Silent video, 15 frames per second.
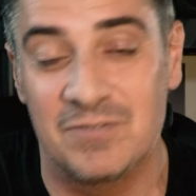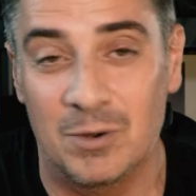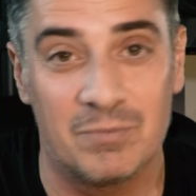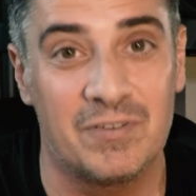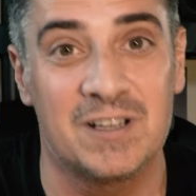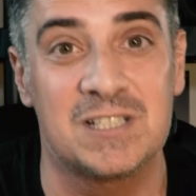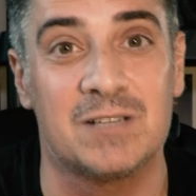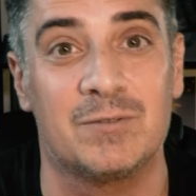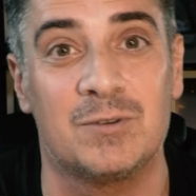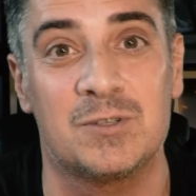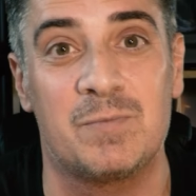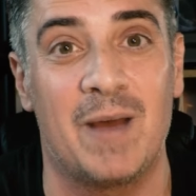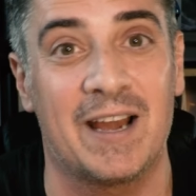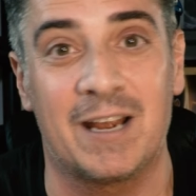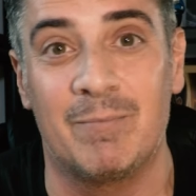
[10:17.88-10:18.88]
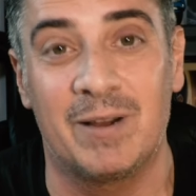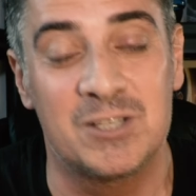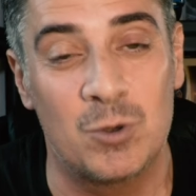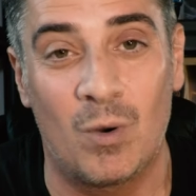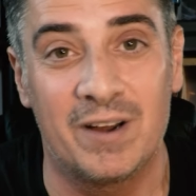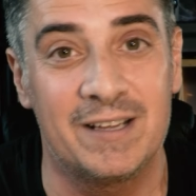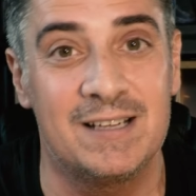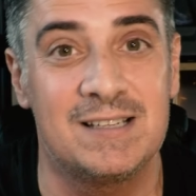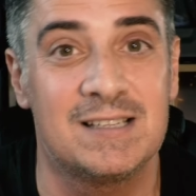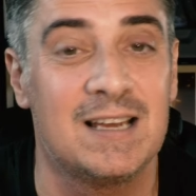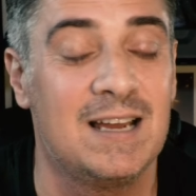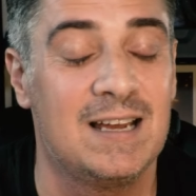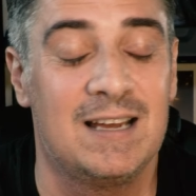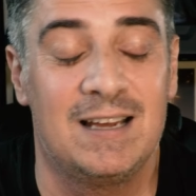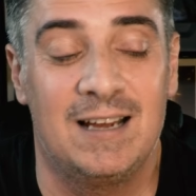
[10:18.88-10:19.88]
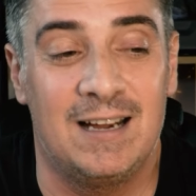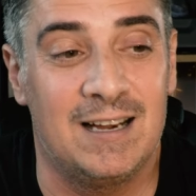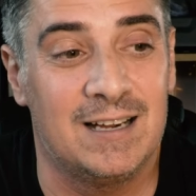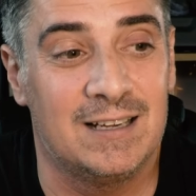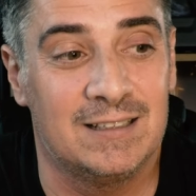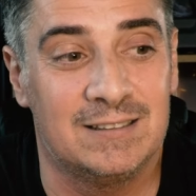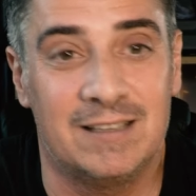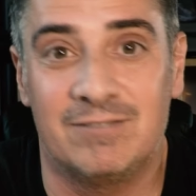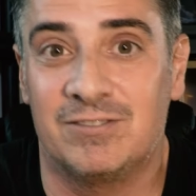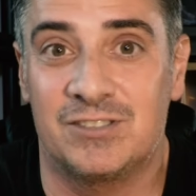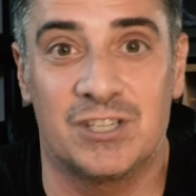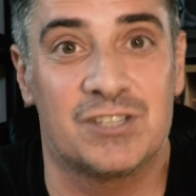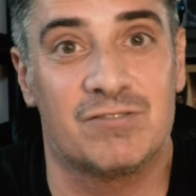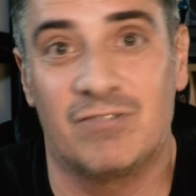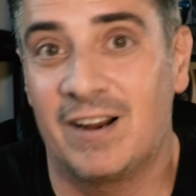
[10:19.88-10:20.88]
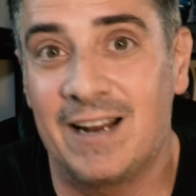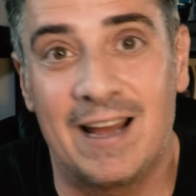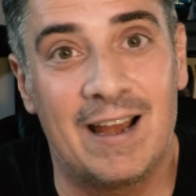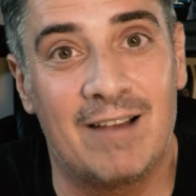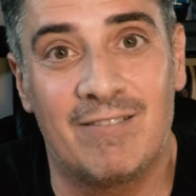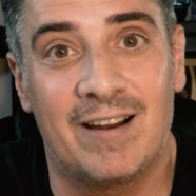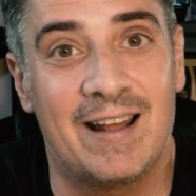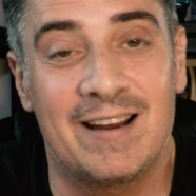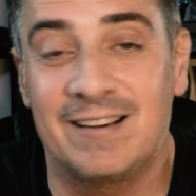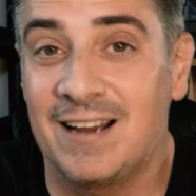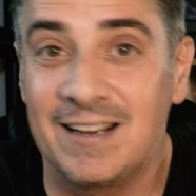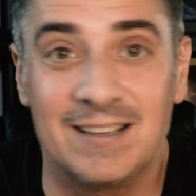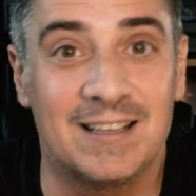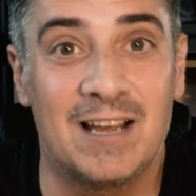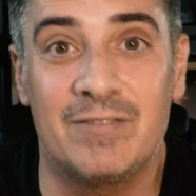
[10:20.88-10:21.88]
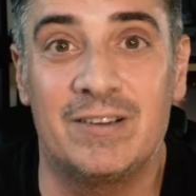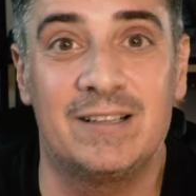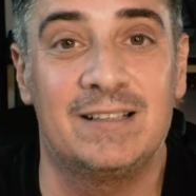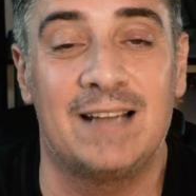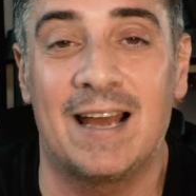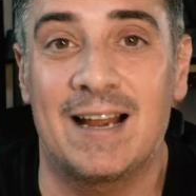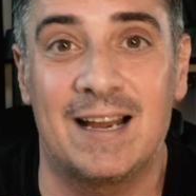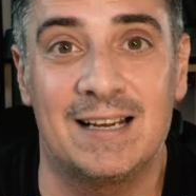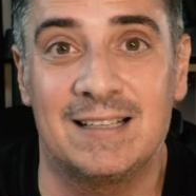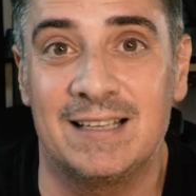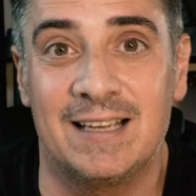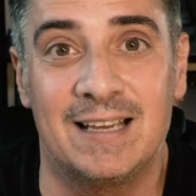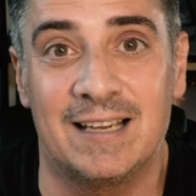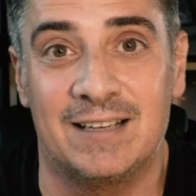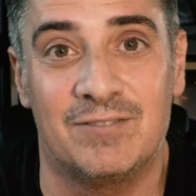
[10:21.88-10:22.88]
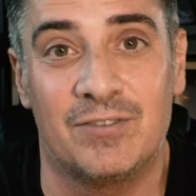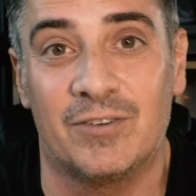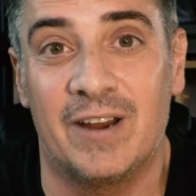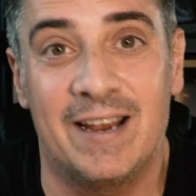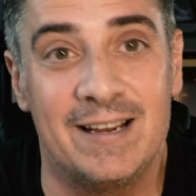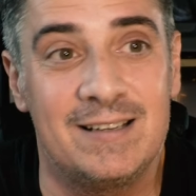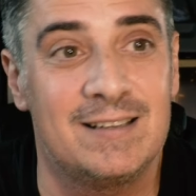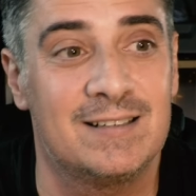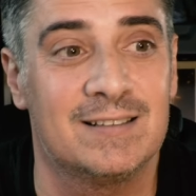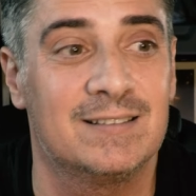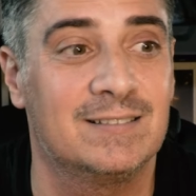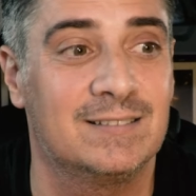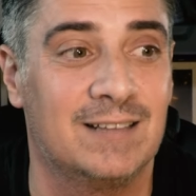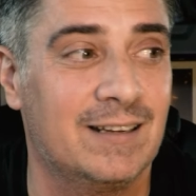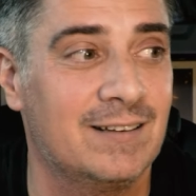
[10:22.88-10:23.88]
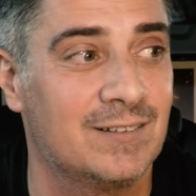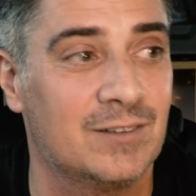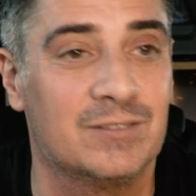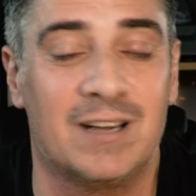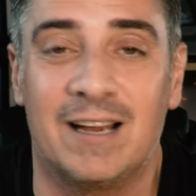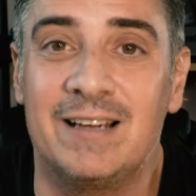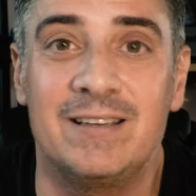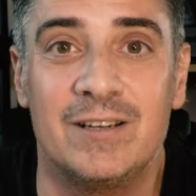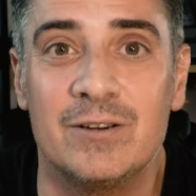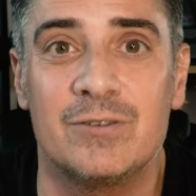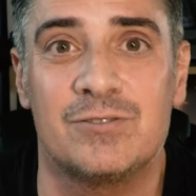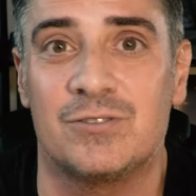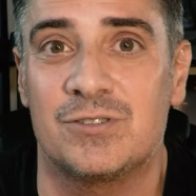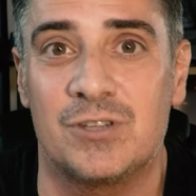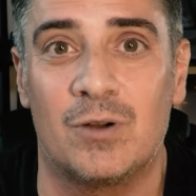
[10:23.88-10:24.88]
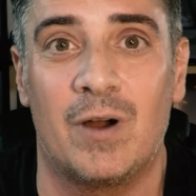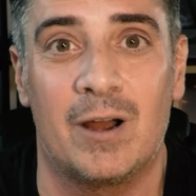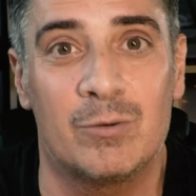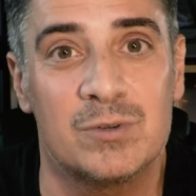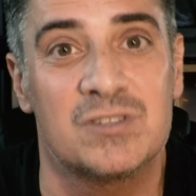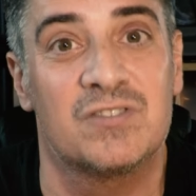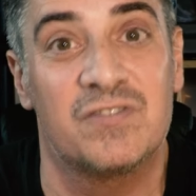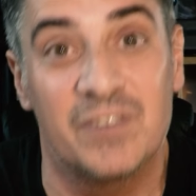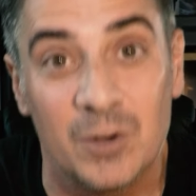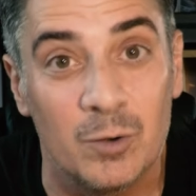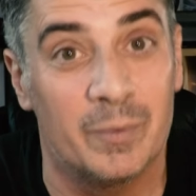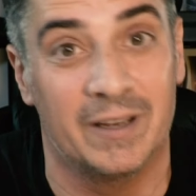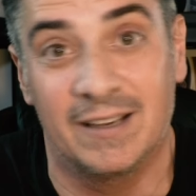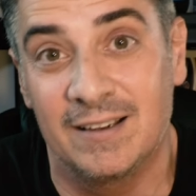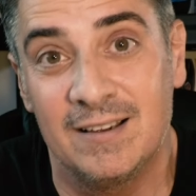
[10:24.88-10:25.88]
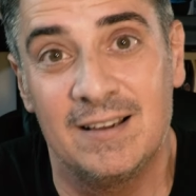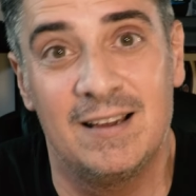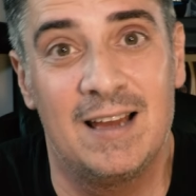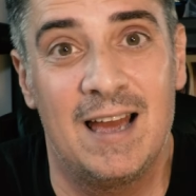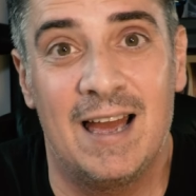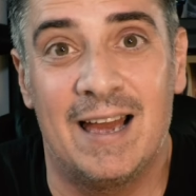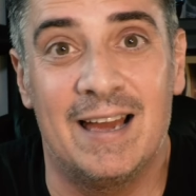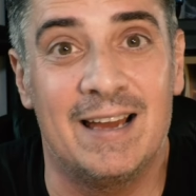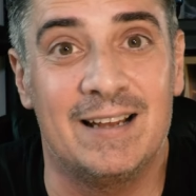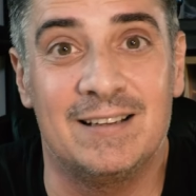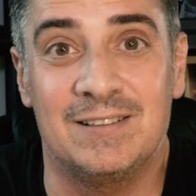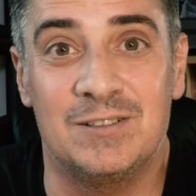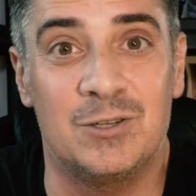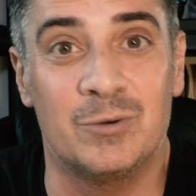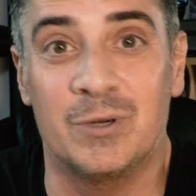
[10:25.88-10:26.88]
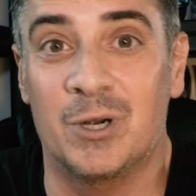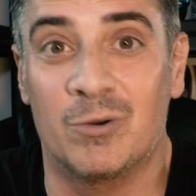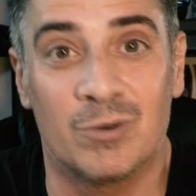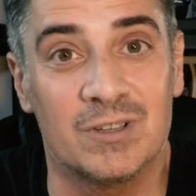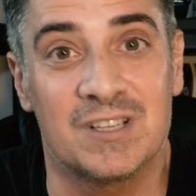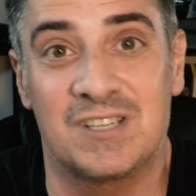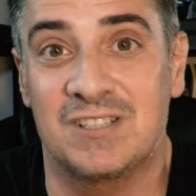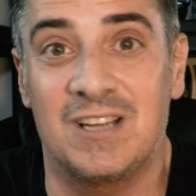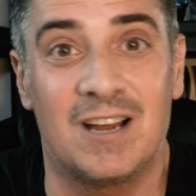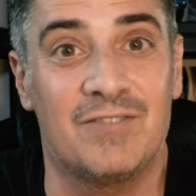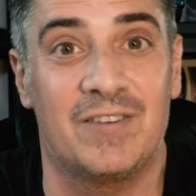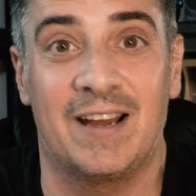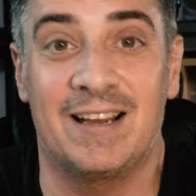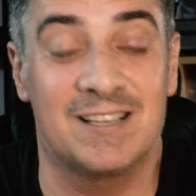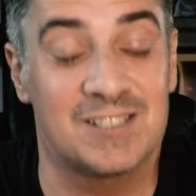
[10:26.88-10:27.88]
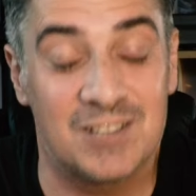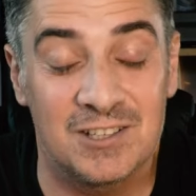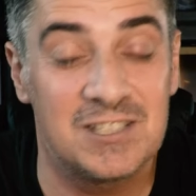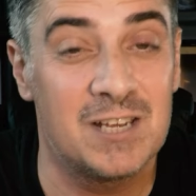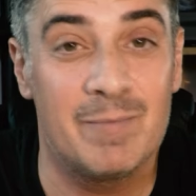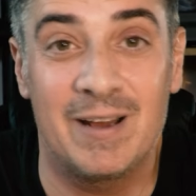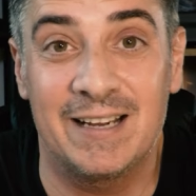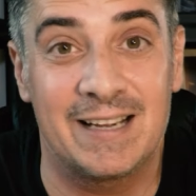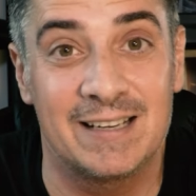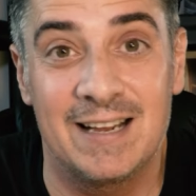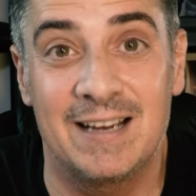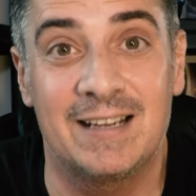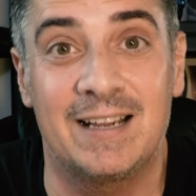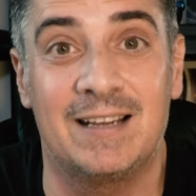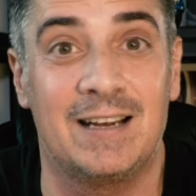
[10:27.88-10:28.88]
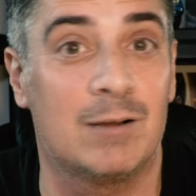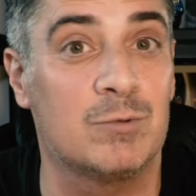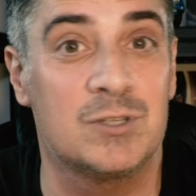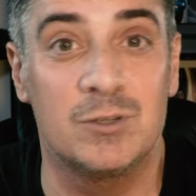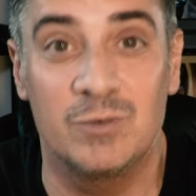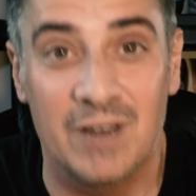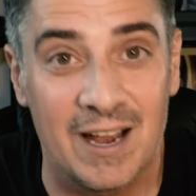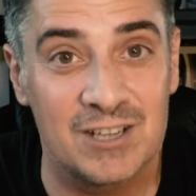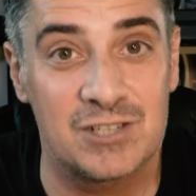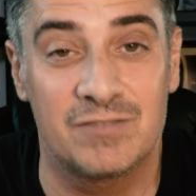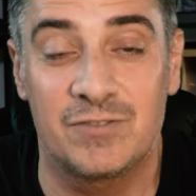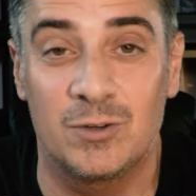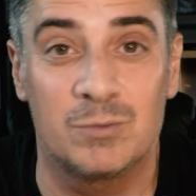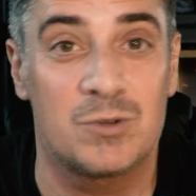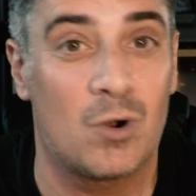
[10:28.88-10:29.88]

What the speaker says: film festivals back in my 20s, just right out of 9/11, that kind of thing. And for 9 years or so, I was filming and doing guerrilla stuff. I had a stunt team out of Connecticut, and I was doing action films,